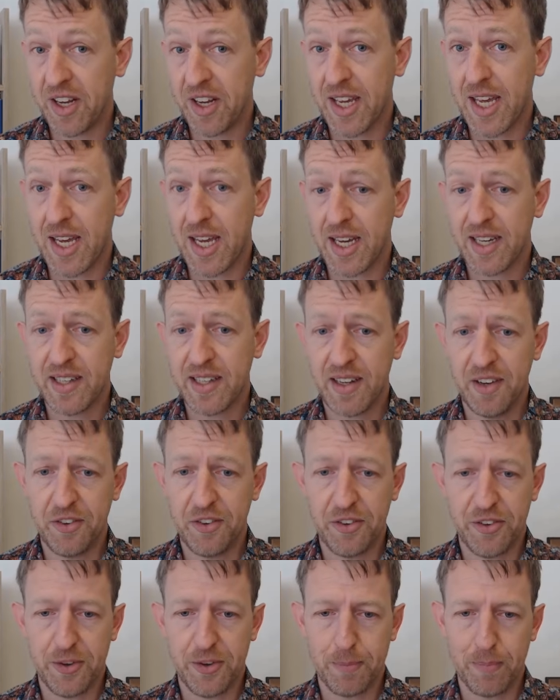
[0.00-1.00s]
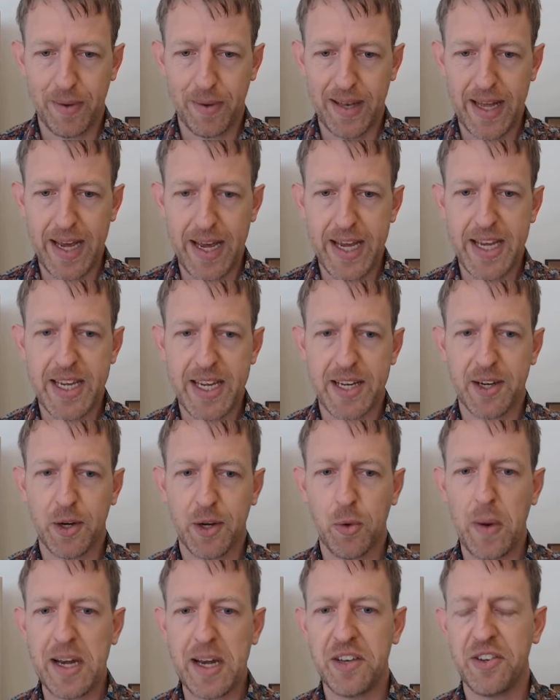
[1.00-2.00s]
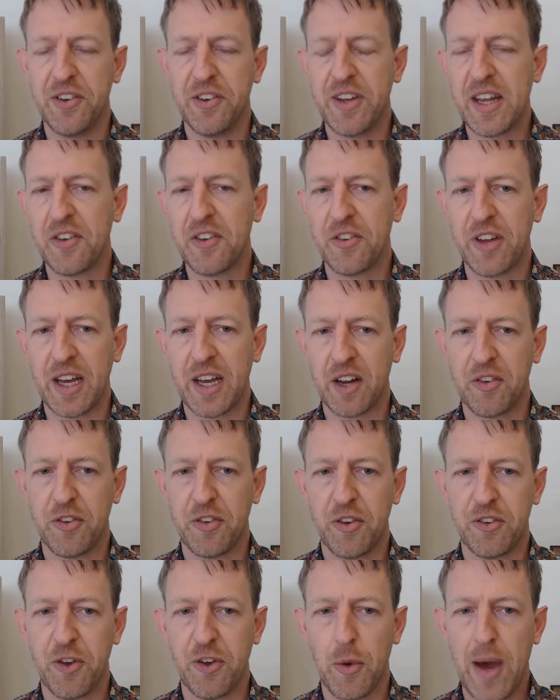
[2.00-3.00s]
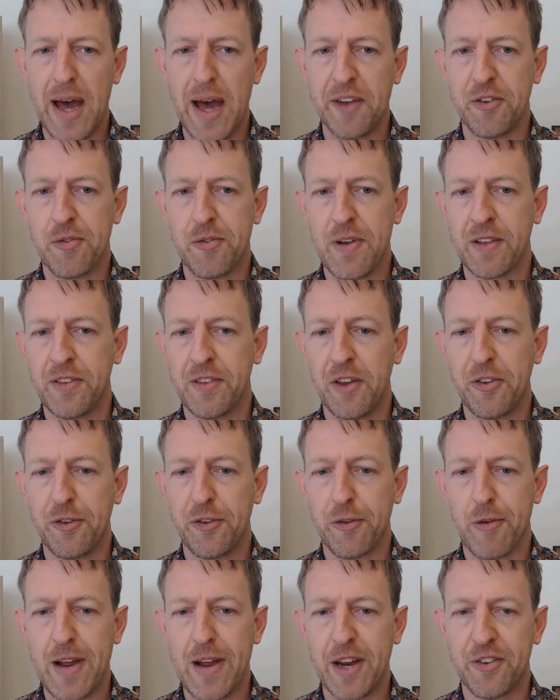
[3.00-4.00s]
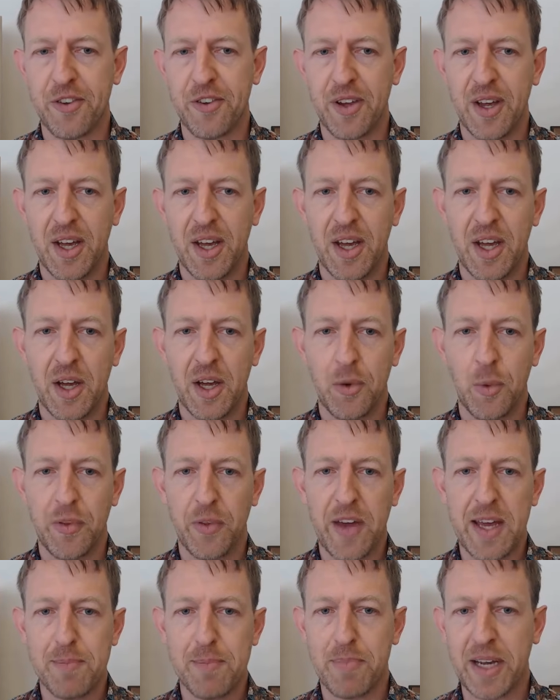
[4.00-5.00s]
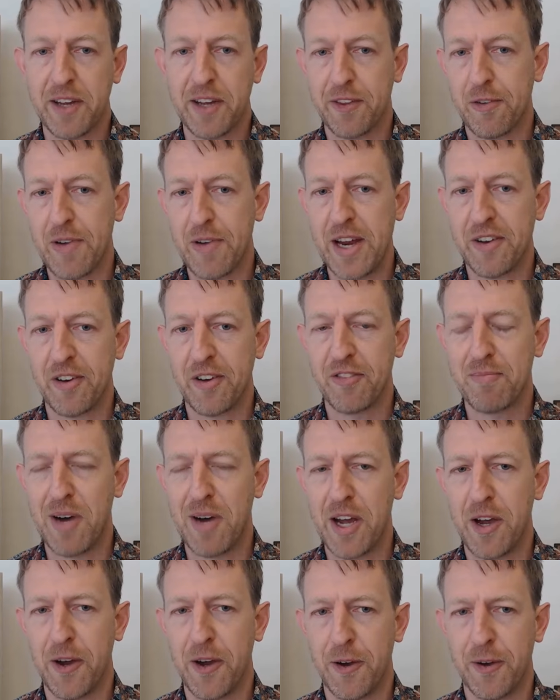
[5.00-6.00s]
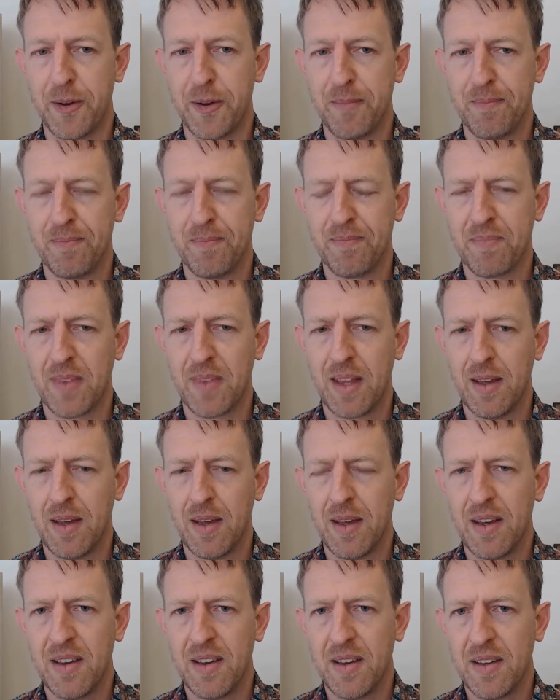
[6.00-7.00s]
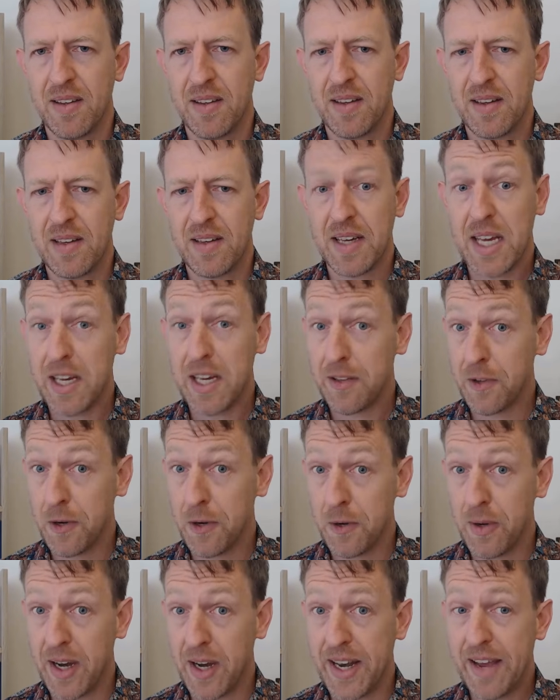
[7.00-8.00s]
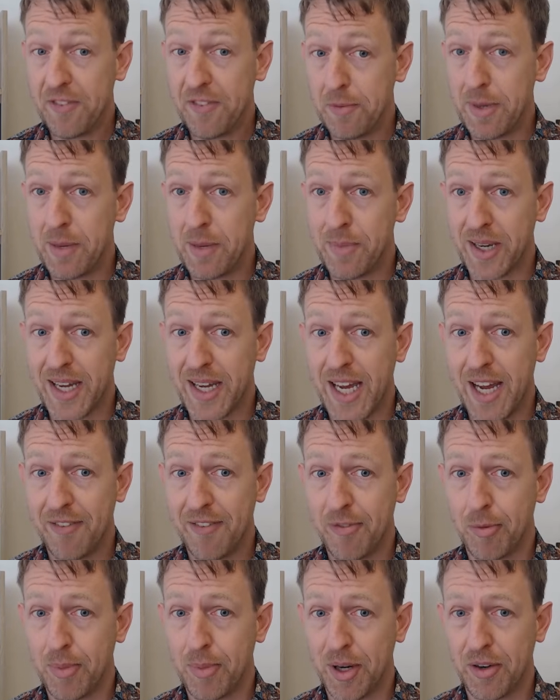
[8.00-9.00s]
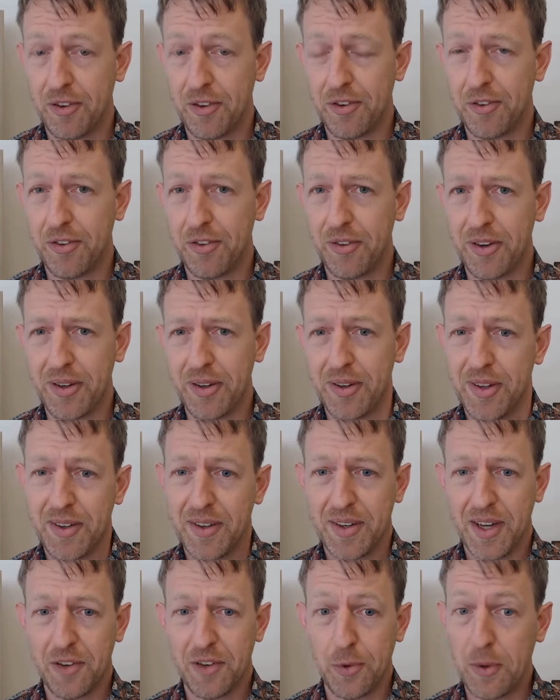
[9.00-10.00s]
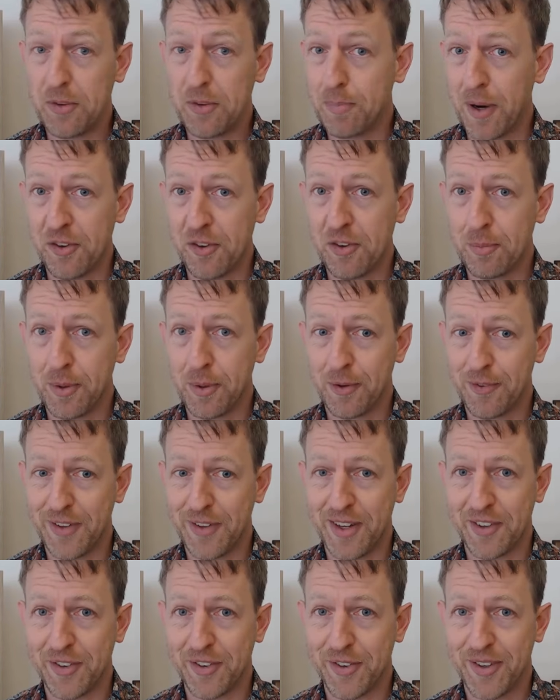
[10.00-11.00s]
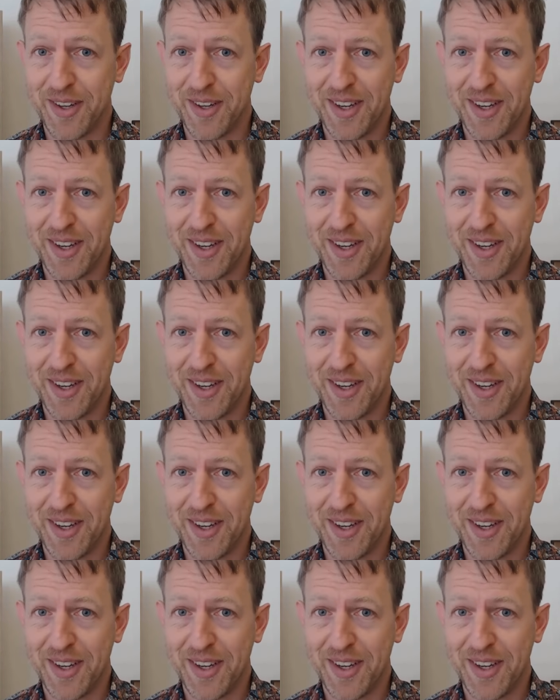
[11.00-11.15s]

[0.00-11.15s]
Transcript: here is to play queen to d6, so answering this threat with a bigger threat of my own. Here though, I'd have to be a bit careful because it's always possible that